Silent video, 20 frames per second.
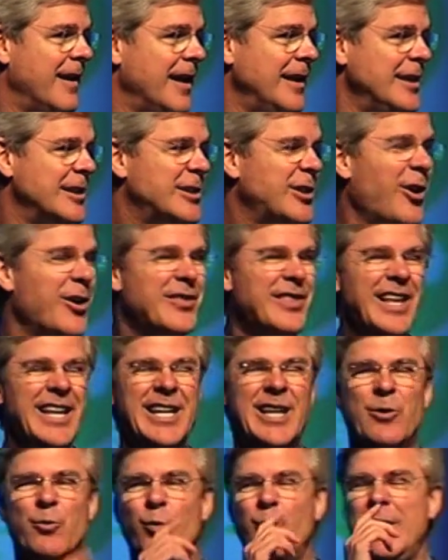And you start
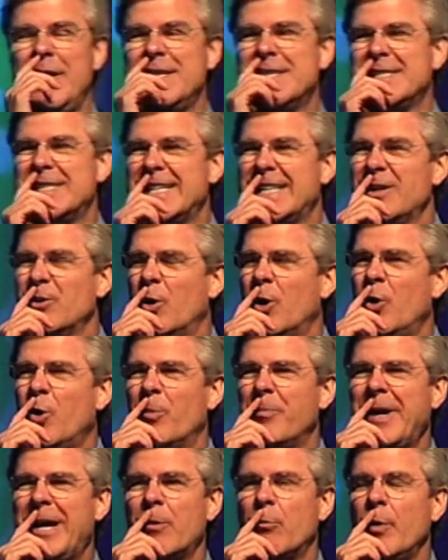thinking, Wednesday,
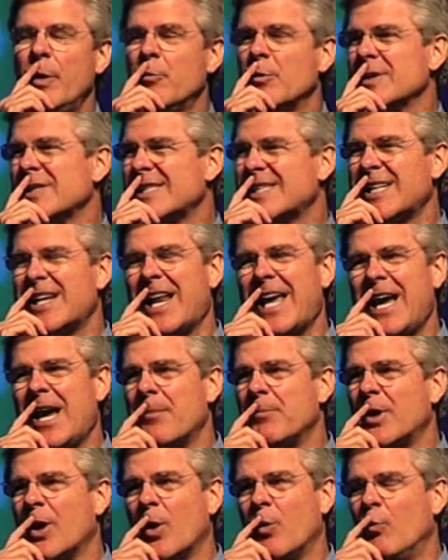oh man, we were
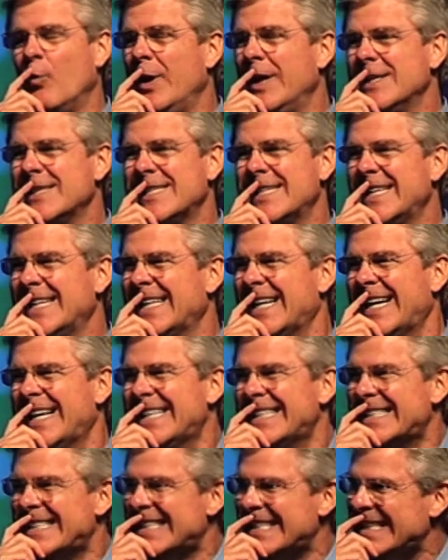slammed on Wednesday.
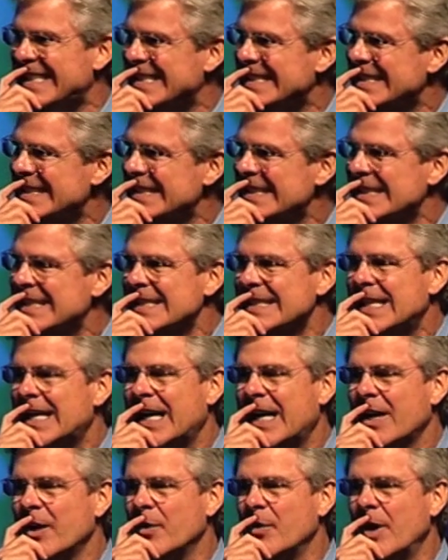
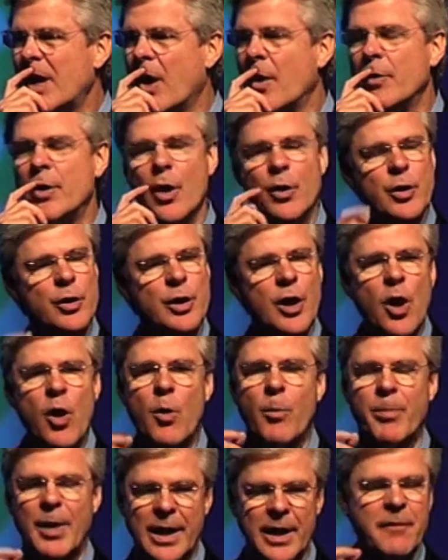I don't know.
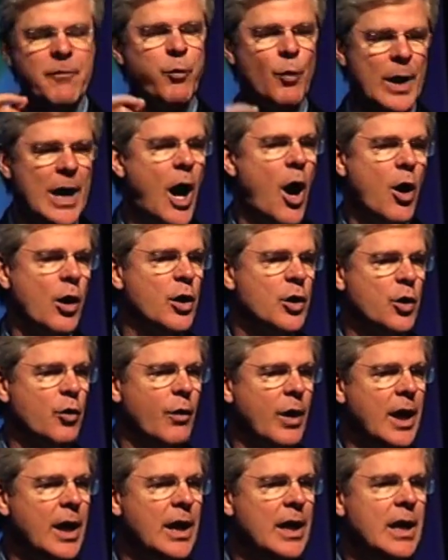No. But if we all
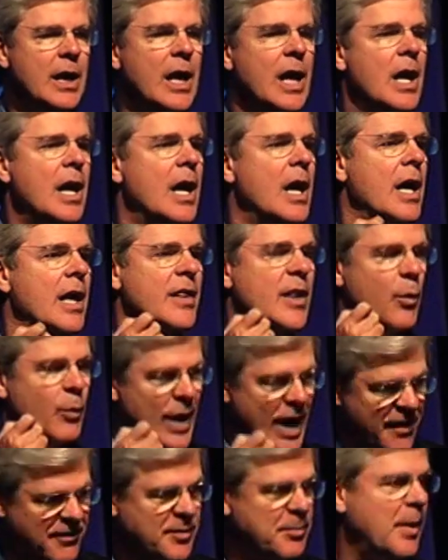agree that
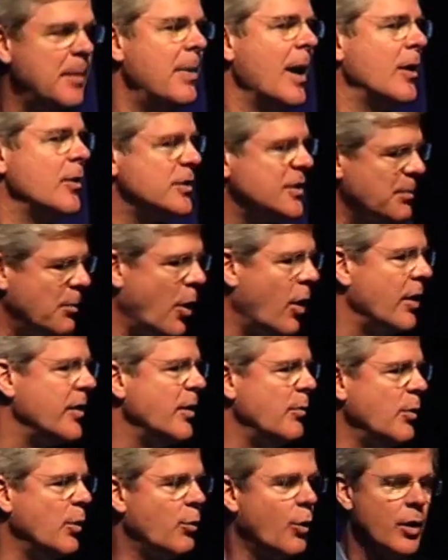we have to be better tomorrow
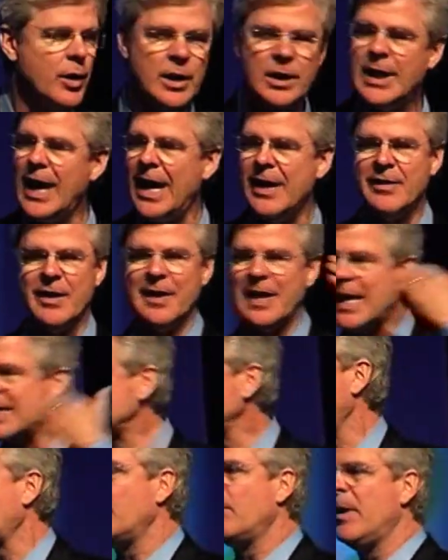than we were today, then
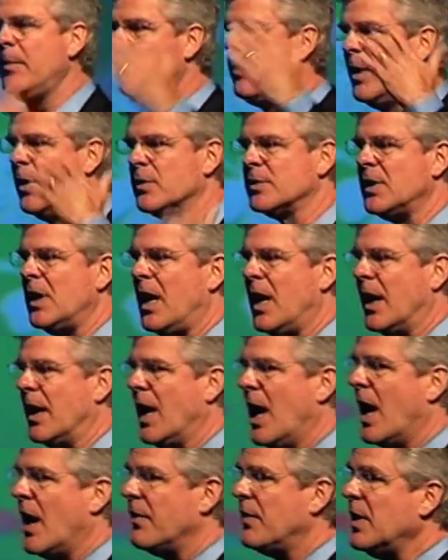that's got to be built in.
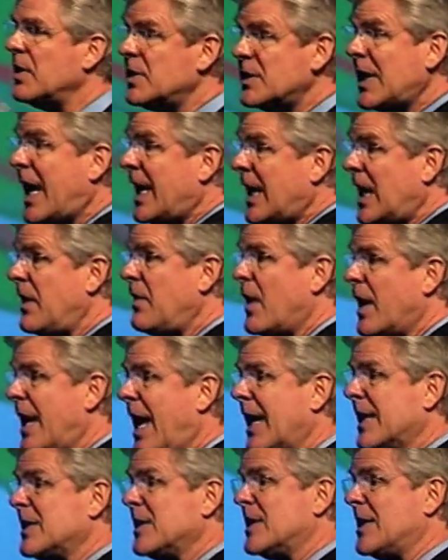This taking the
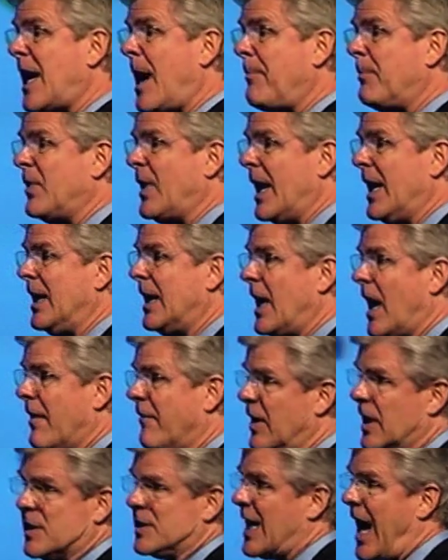next step thing,
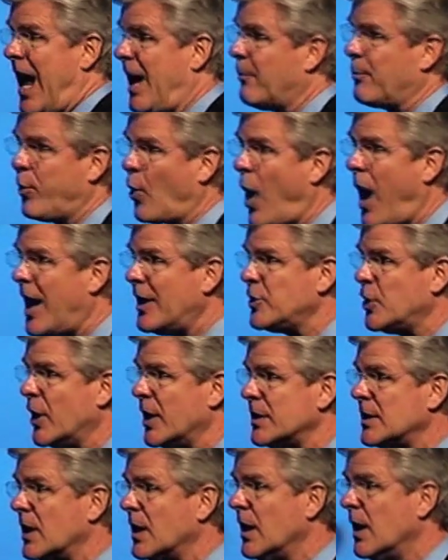Kevin, is not a
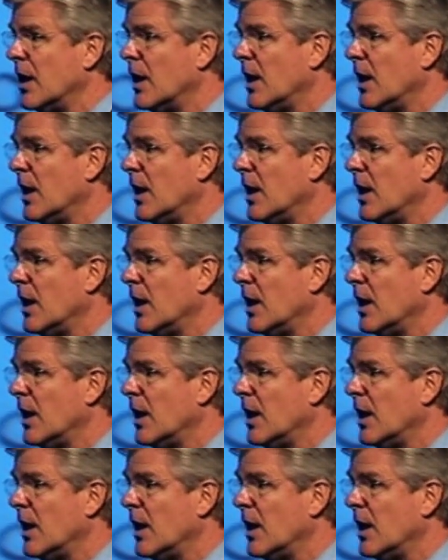project.